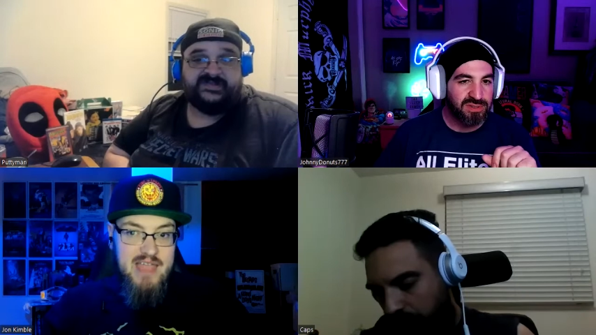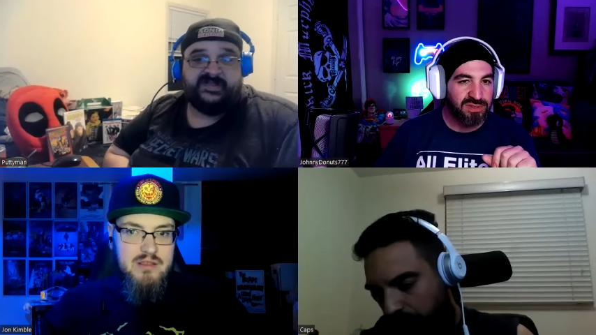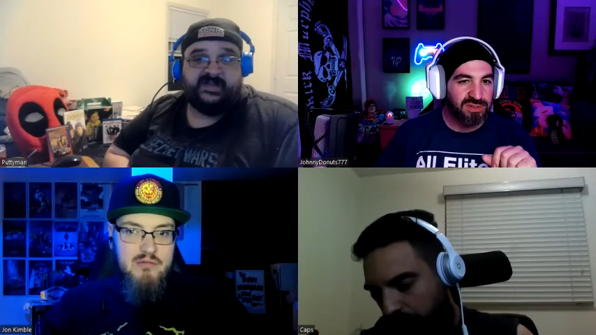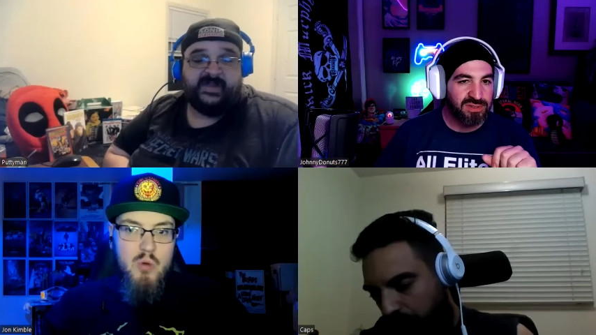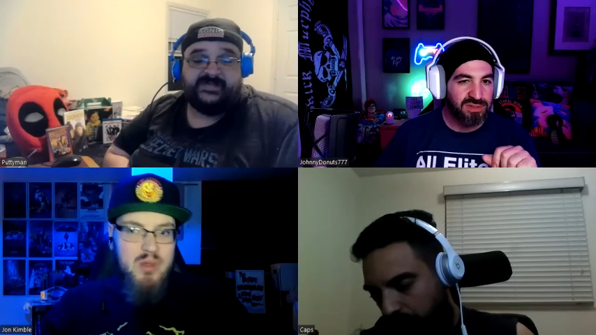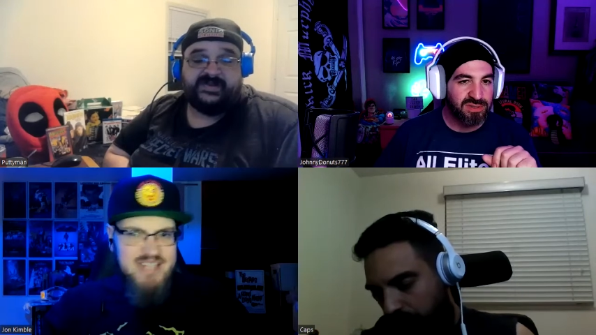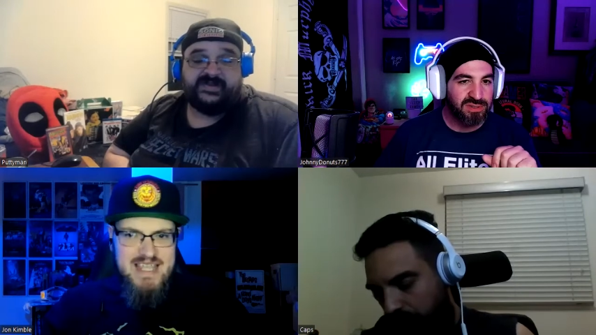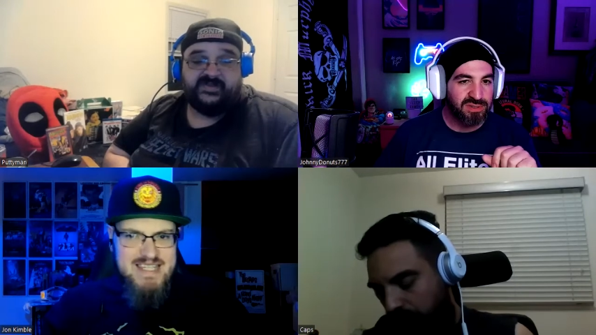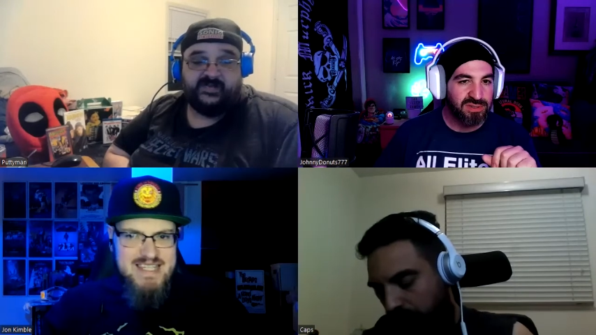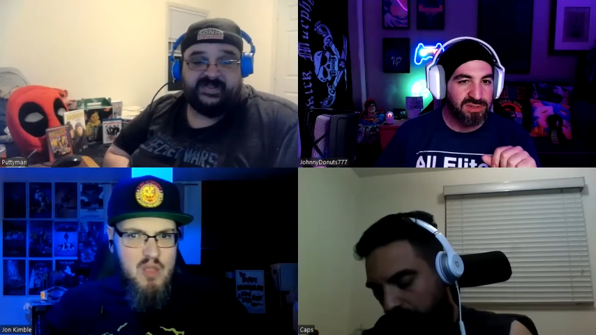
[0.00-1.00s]
Speaker 1: that might be another
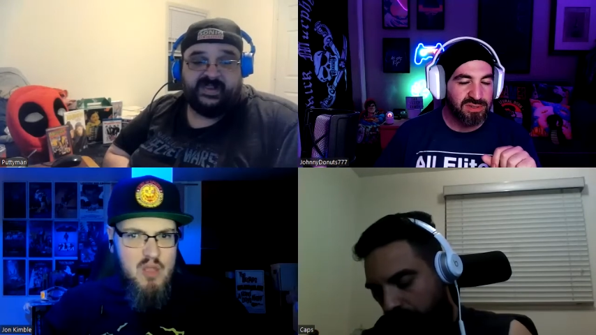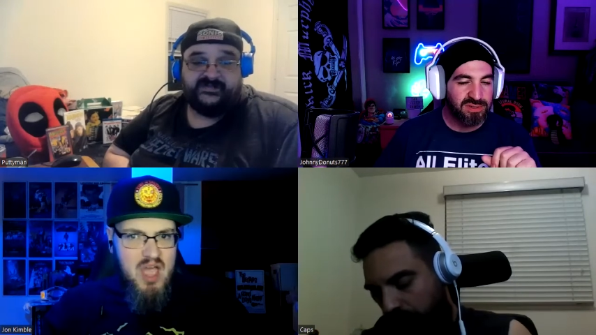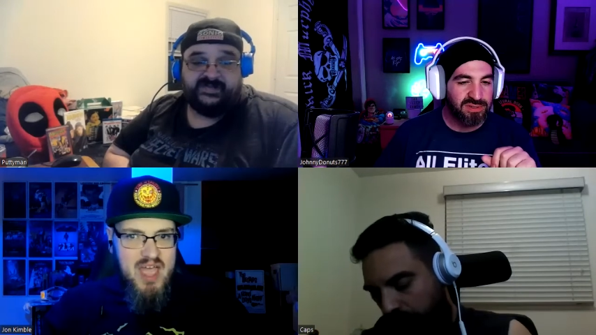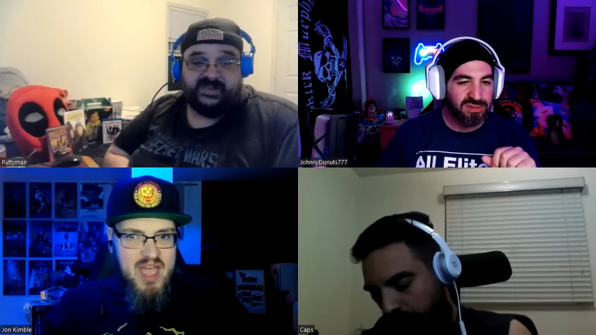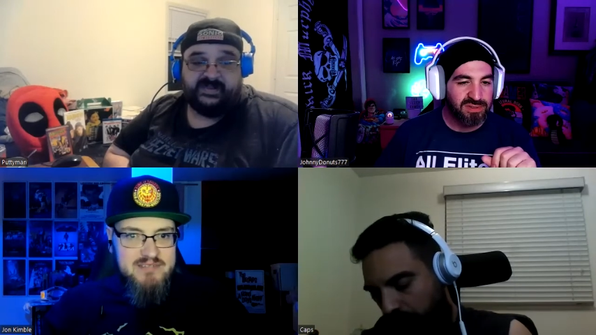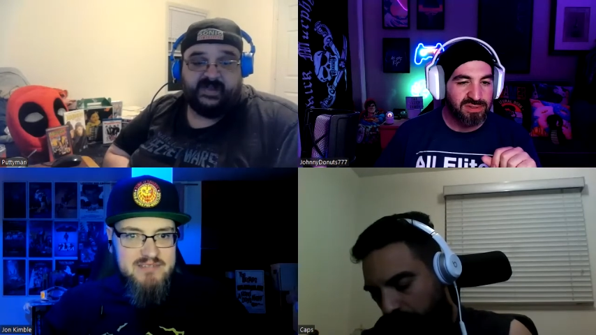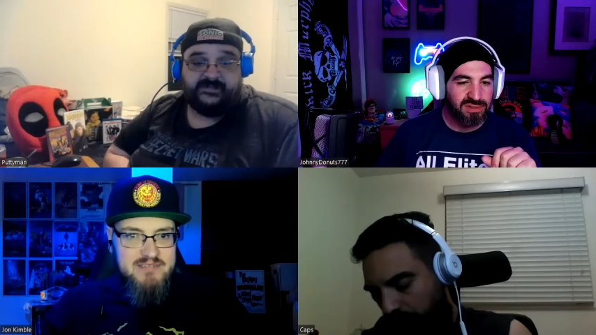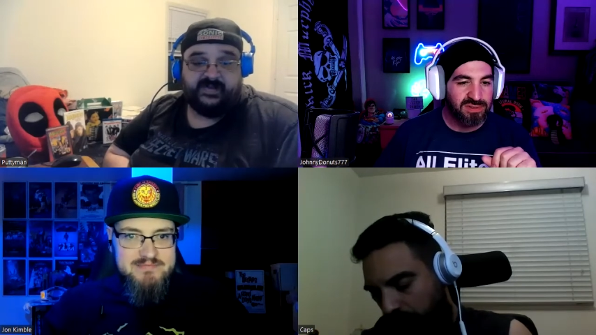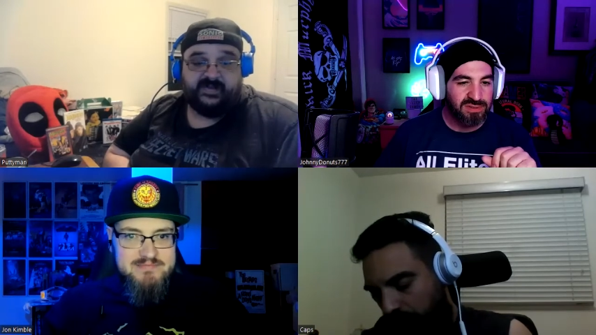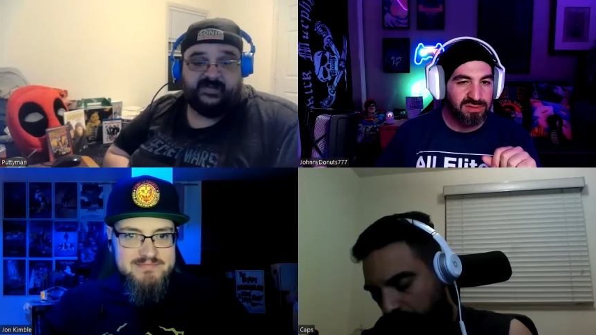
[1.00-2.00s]
one that I feel like it might be
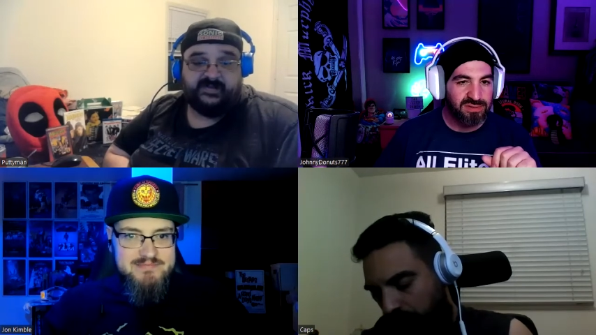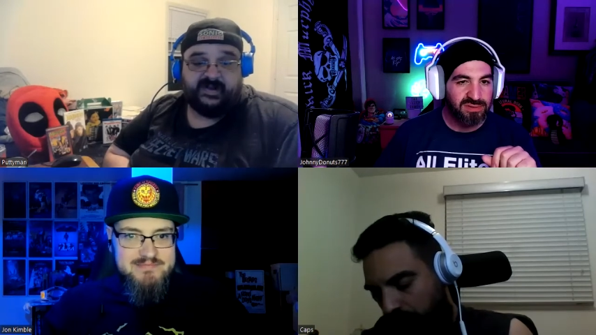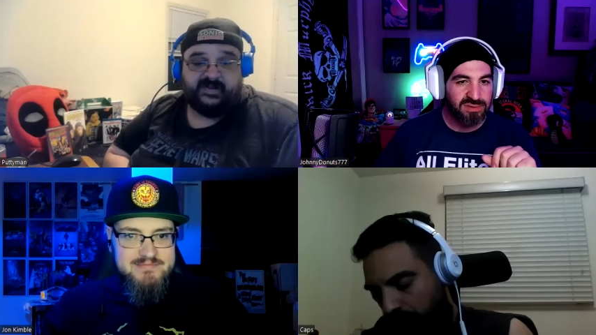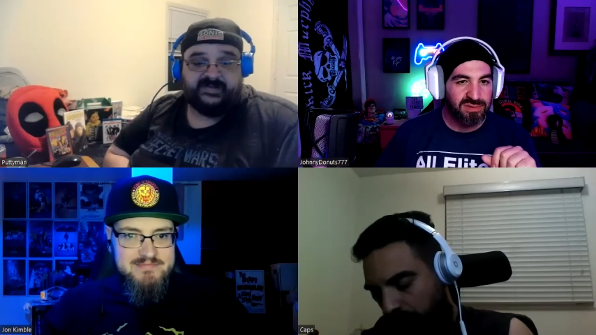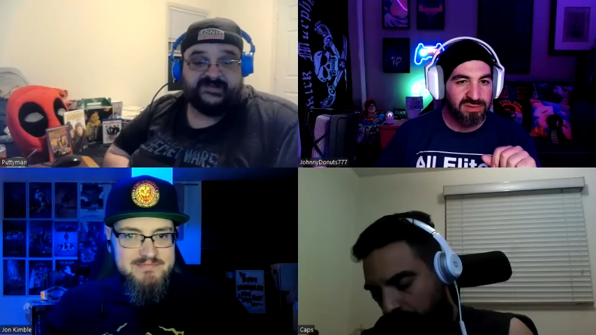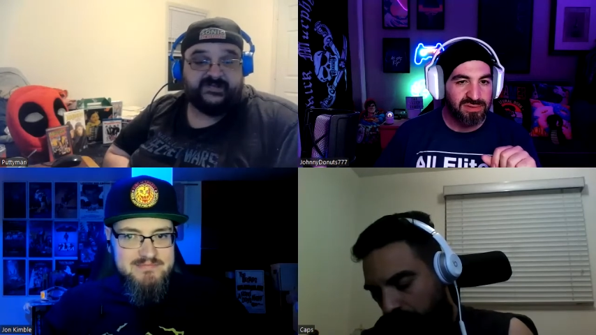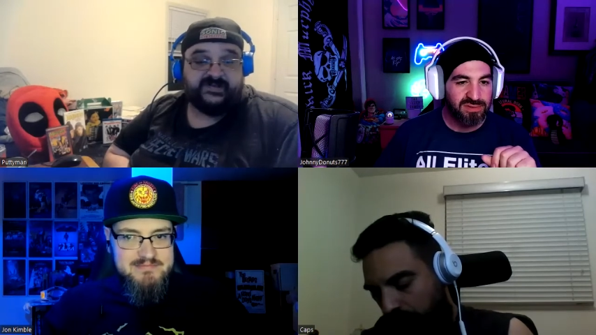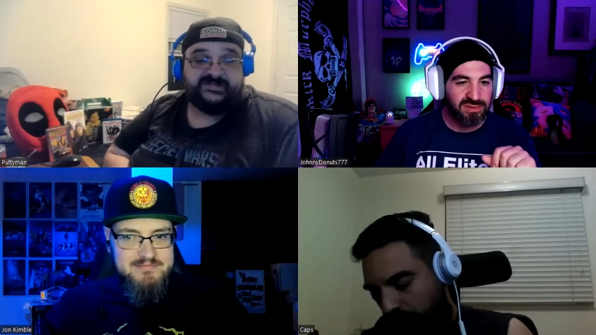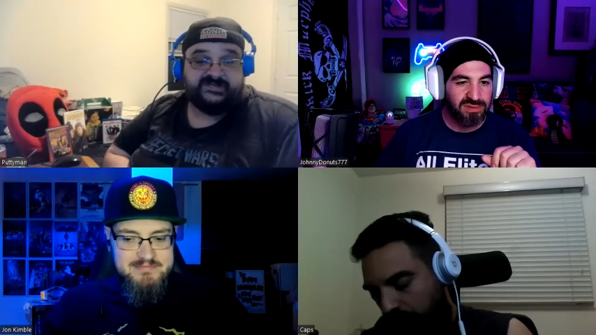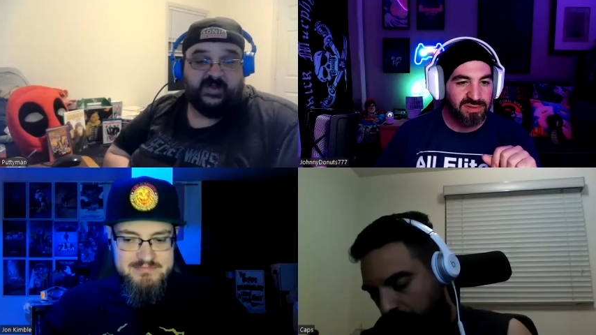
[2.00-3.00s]
like uh, on the list, or at least
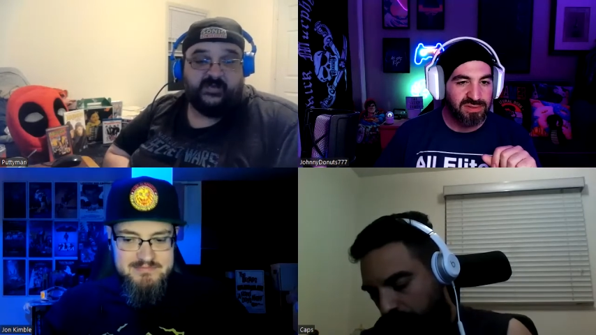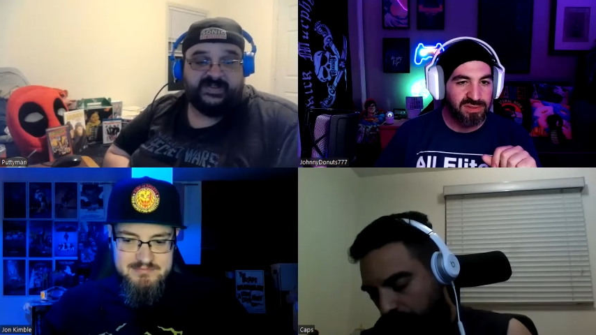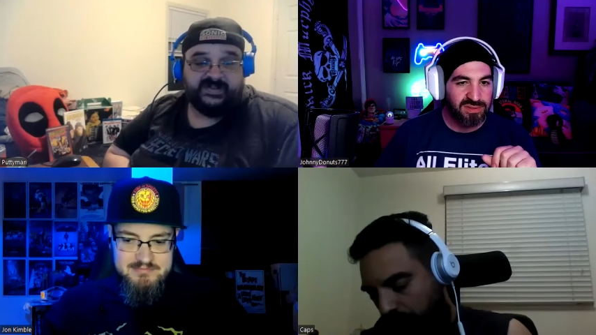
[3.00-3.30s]
low on the